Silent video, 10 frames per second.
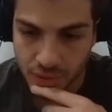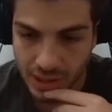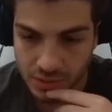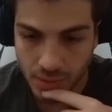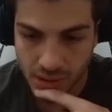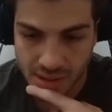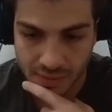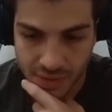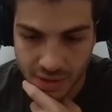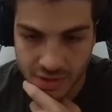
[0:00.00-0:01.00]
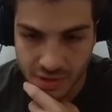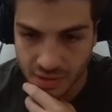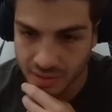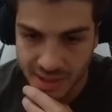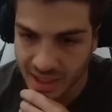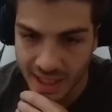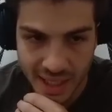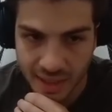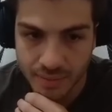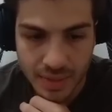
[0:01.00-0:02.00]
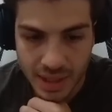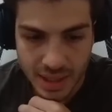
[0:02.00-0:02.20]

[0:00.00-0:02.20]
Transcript: You guys will watch that video soon. Didn't hit it.